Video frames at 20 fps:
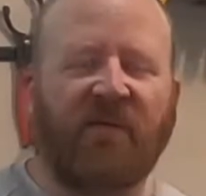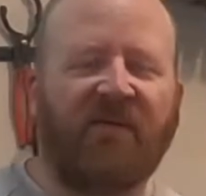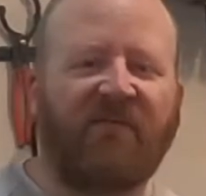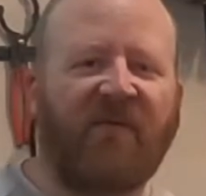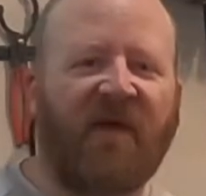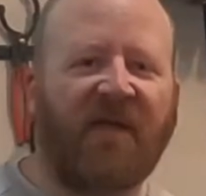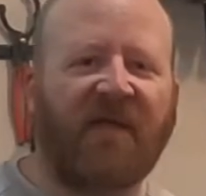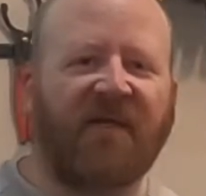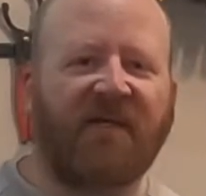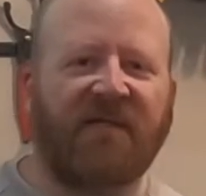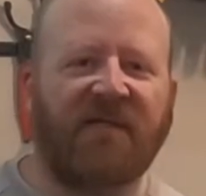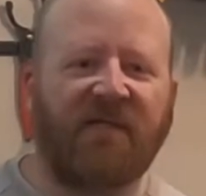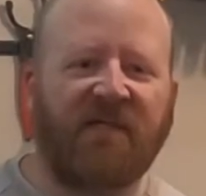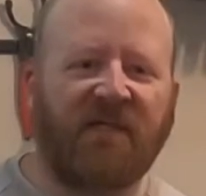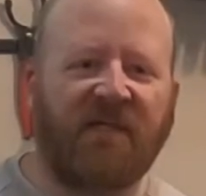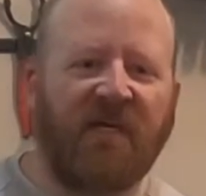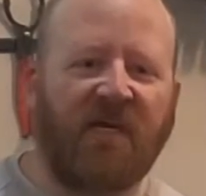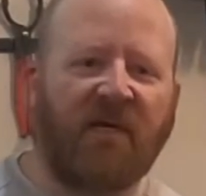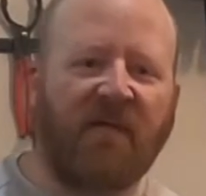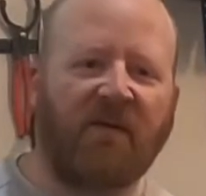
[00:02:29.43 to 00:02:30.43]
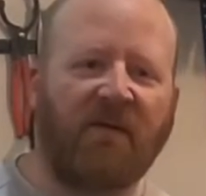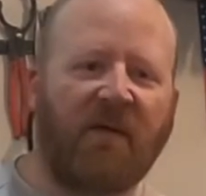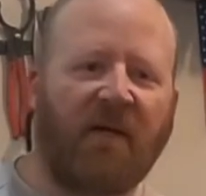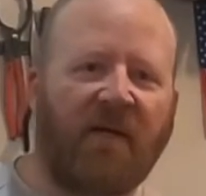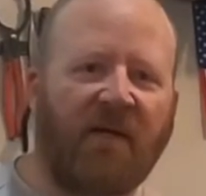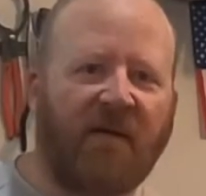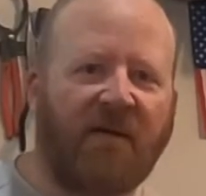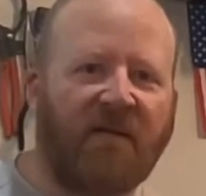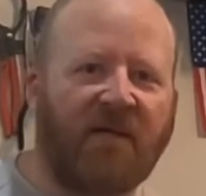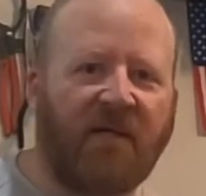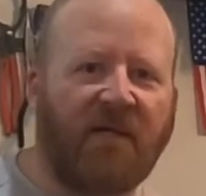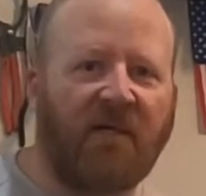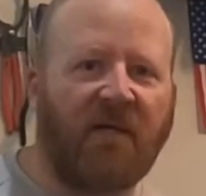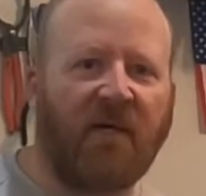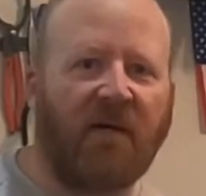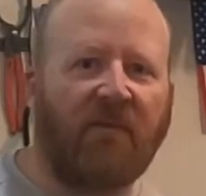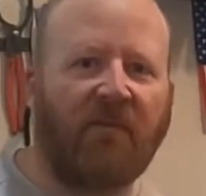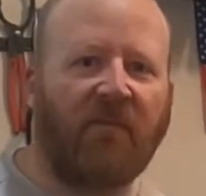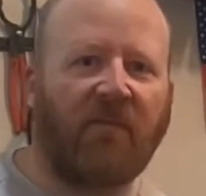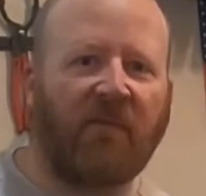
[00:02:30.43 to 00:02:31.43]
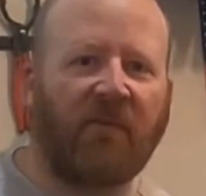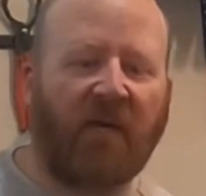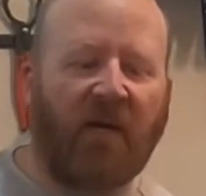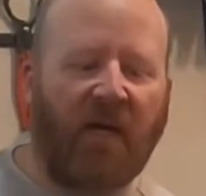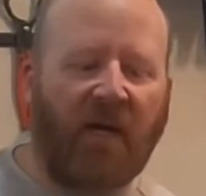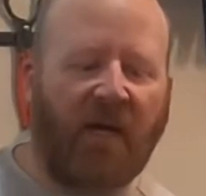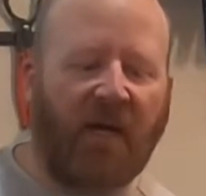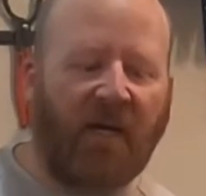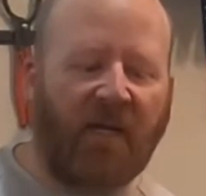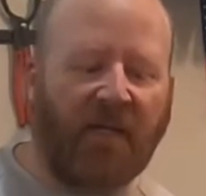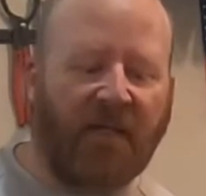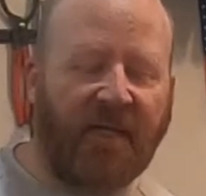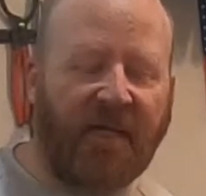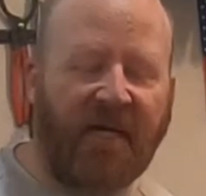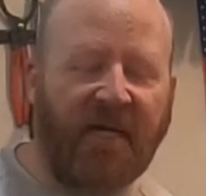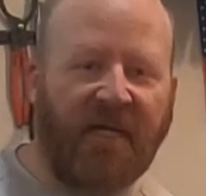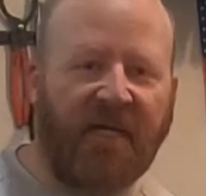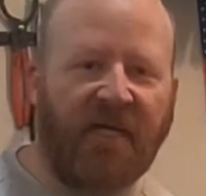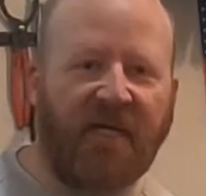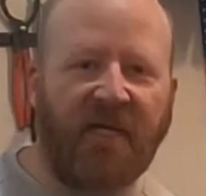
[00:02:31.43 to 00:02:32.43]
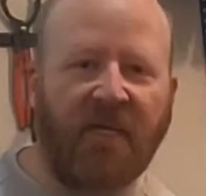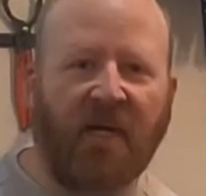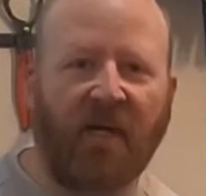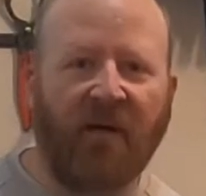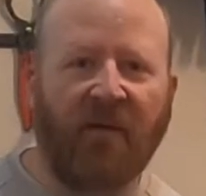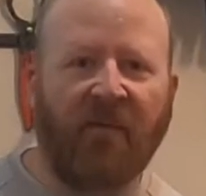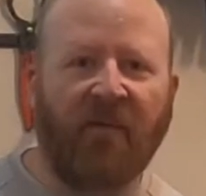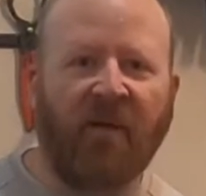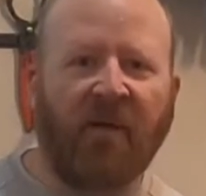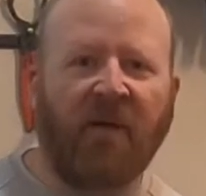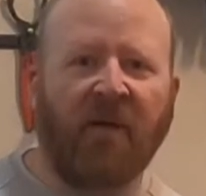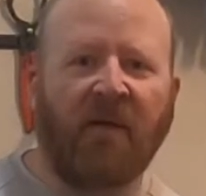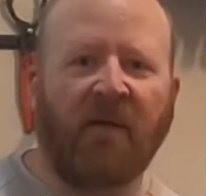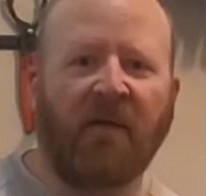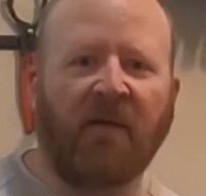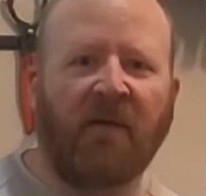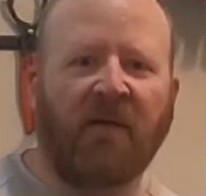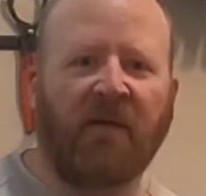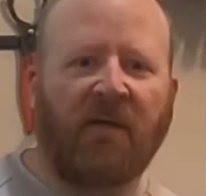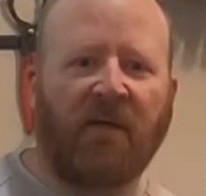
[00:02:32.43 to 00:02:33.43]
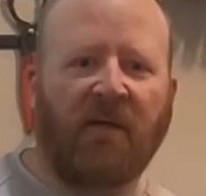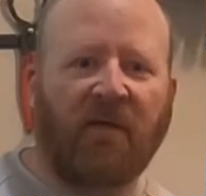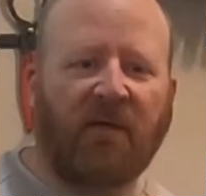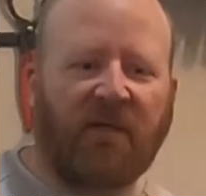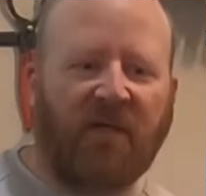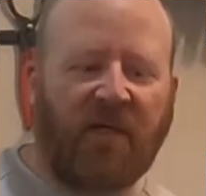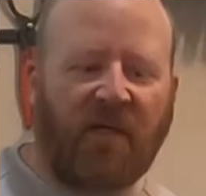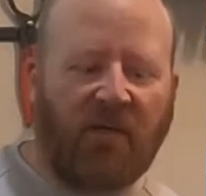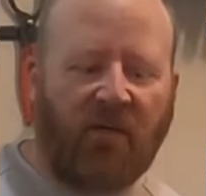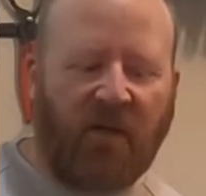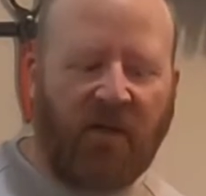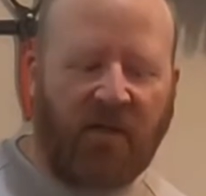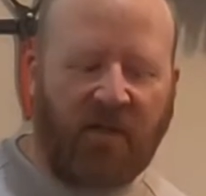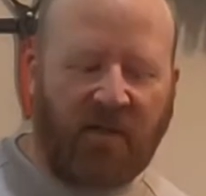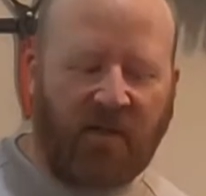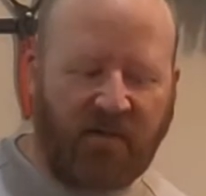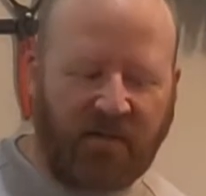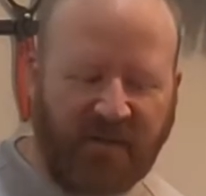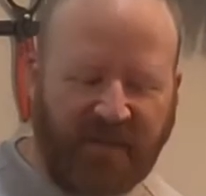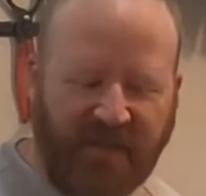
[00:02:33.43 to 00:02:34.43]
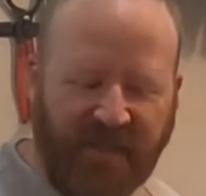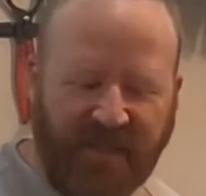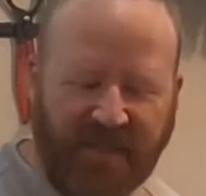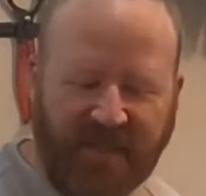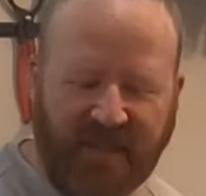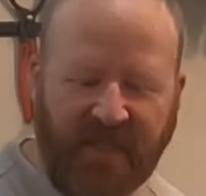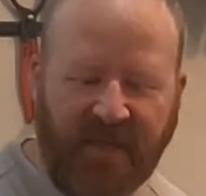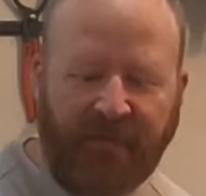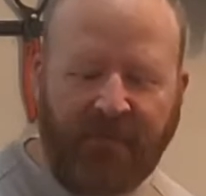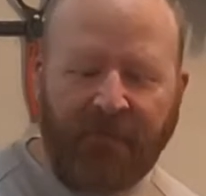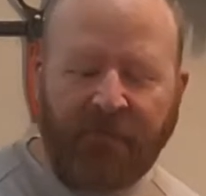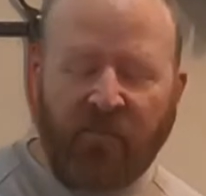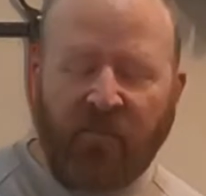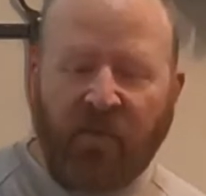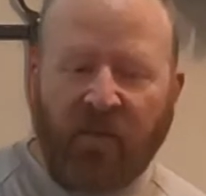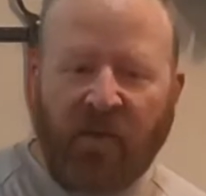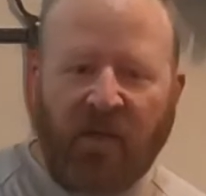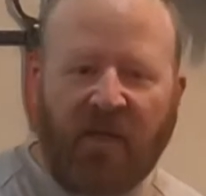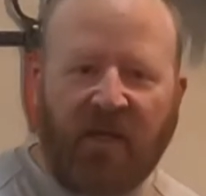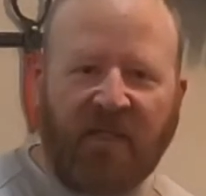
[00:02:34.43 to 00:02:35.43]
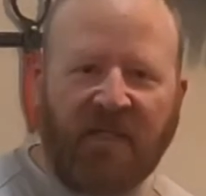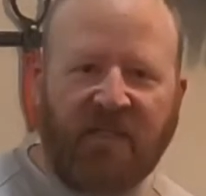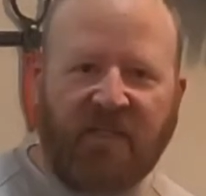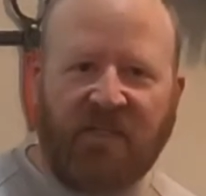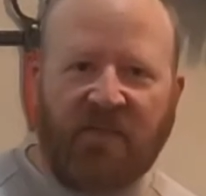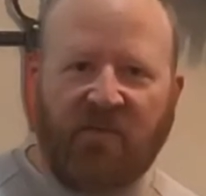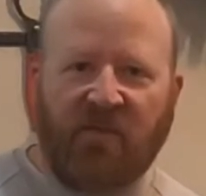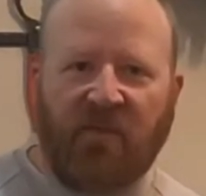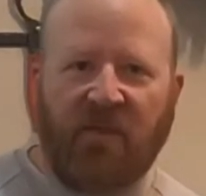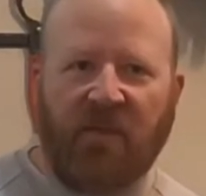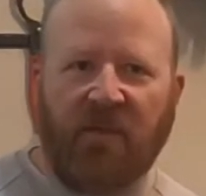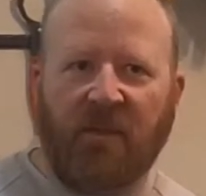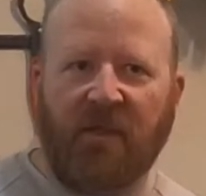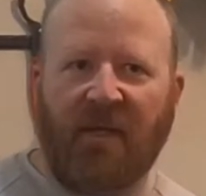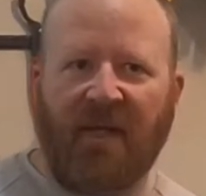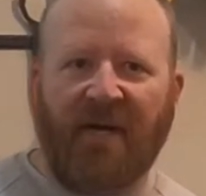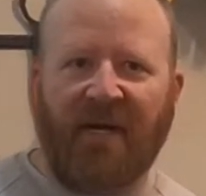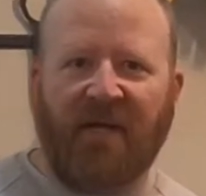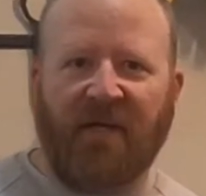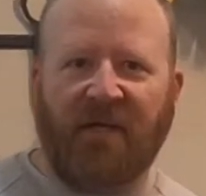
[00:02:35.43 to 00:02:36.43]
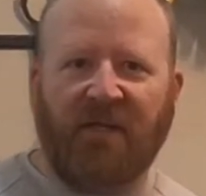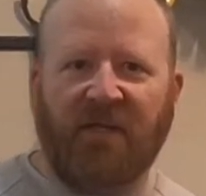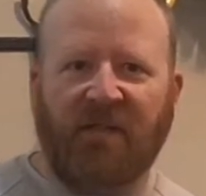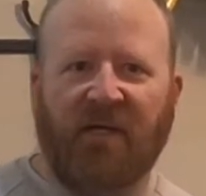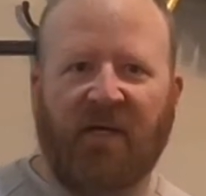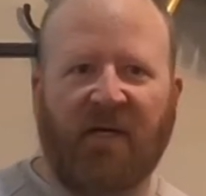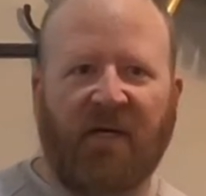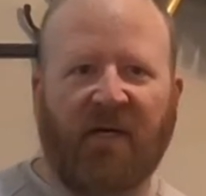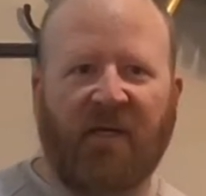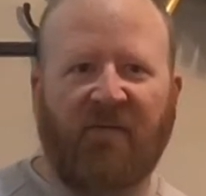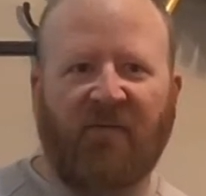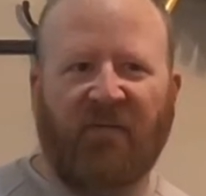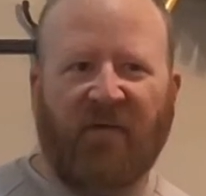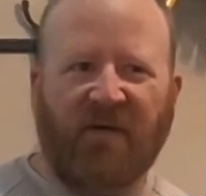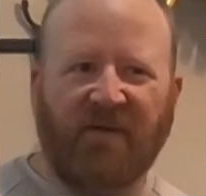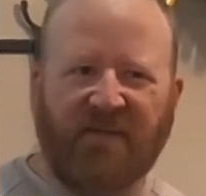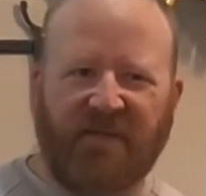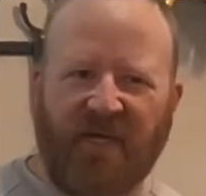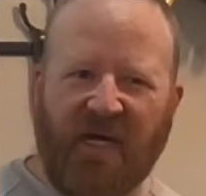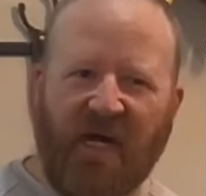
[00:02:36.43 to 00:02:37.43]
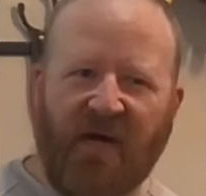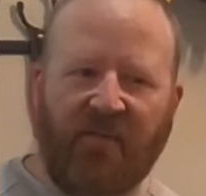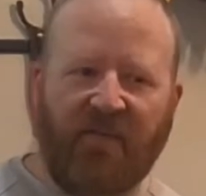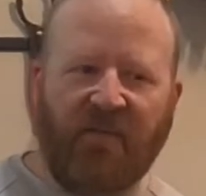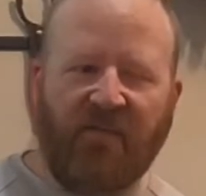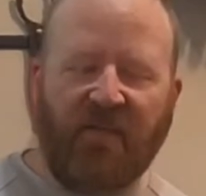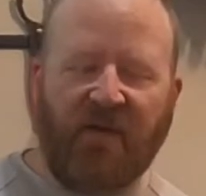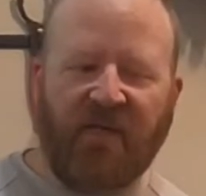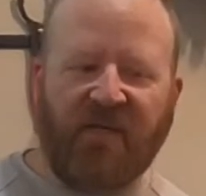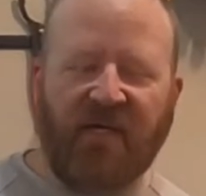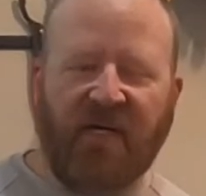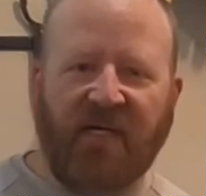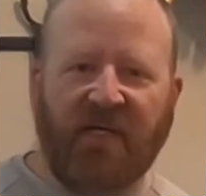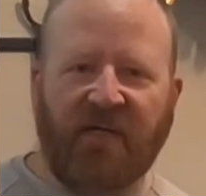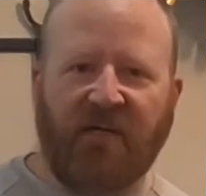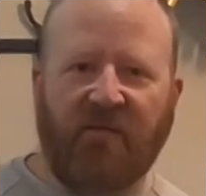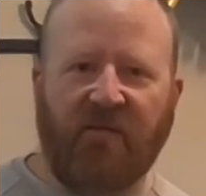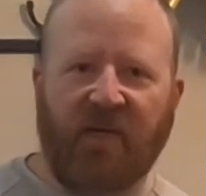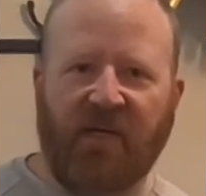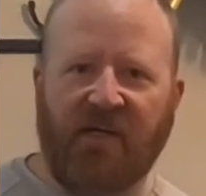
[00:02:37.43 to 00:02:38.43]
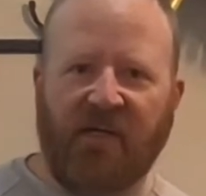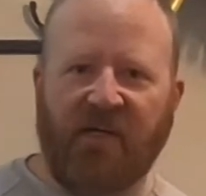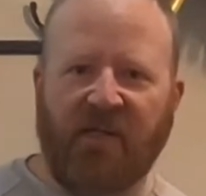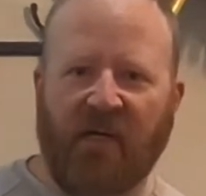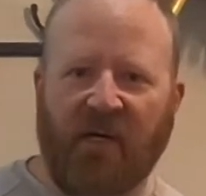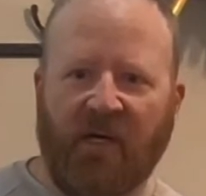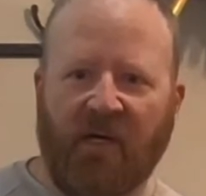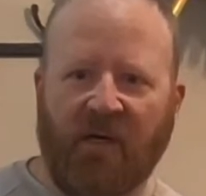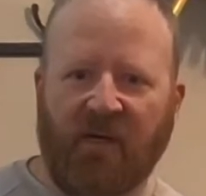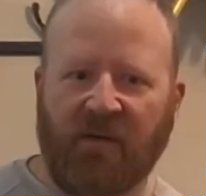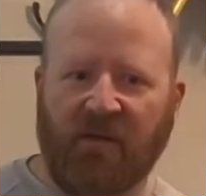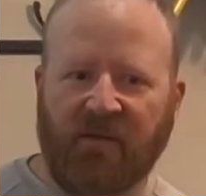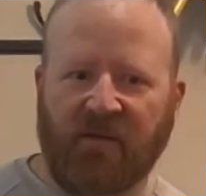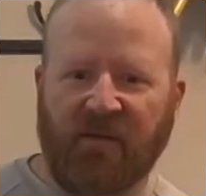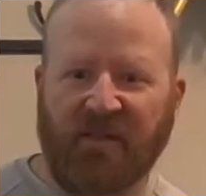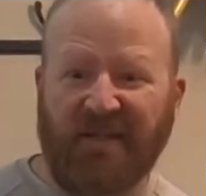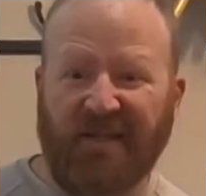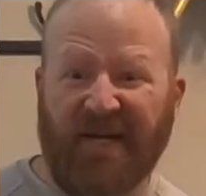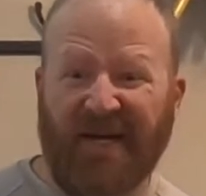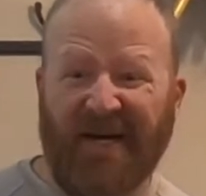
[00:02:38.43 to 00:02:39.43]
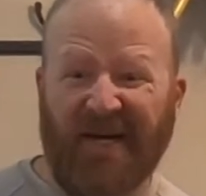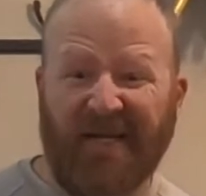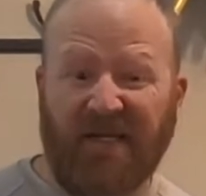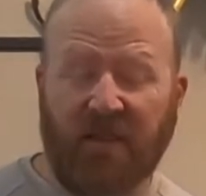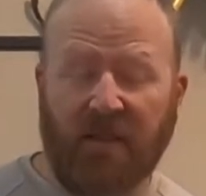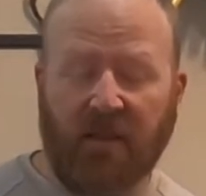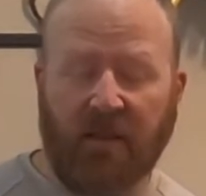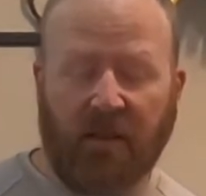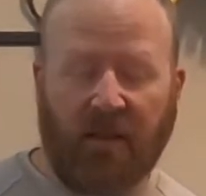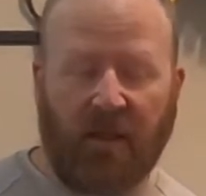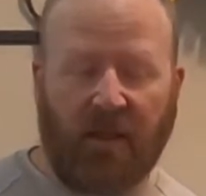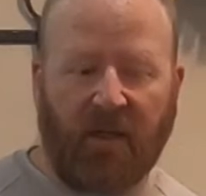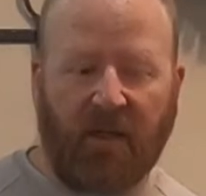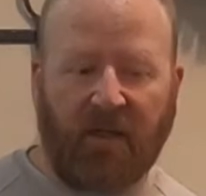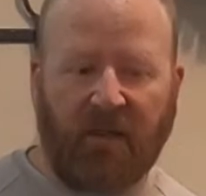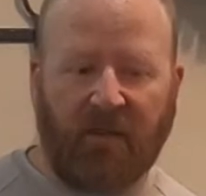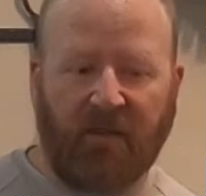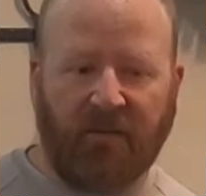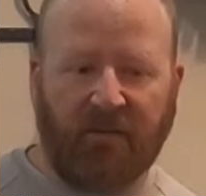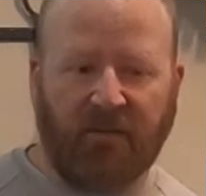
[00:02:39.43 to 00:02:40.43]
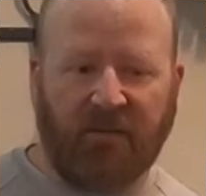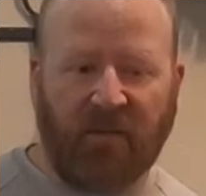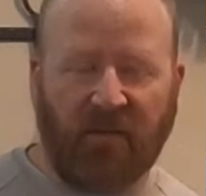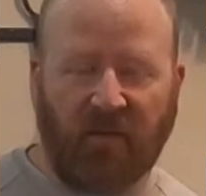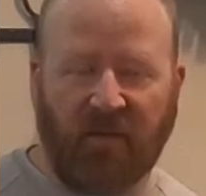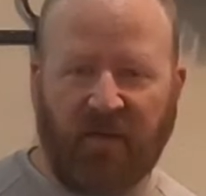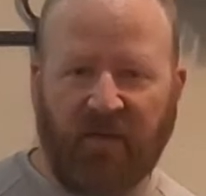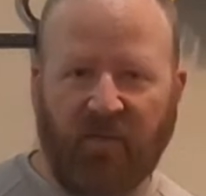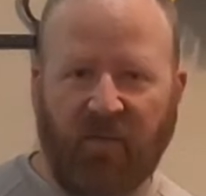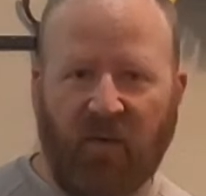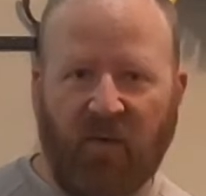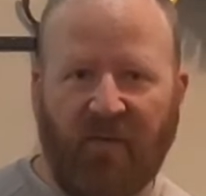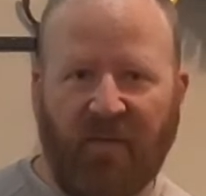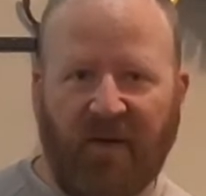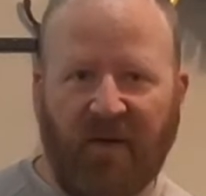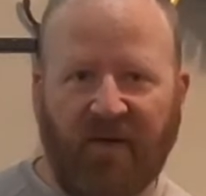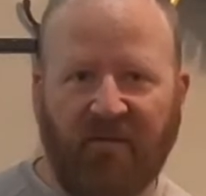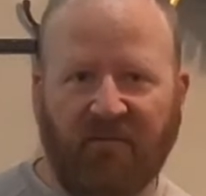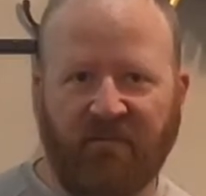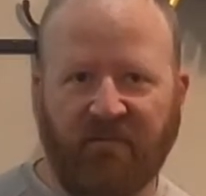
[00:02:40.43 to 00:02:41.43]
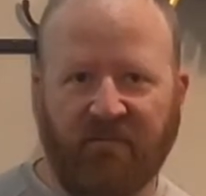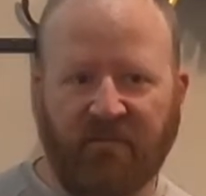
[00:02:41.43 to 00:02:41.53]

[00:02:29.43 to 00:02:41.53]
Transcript: we've got this thing together, got it cleaned up, uh, let it heat up uh, to get ready to do seasoning. It's when you light it uh, the first time, it may take it a minute uh, to light. Uh, don't let the propane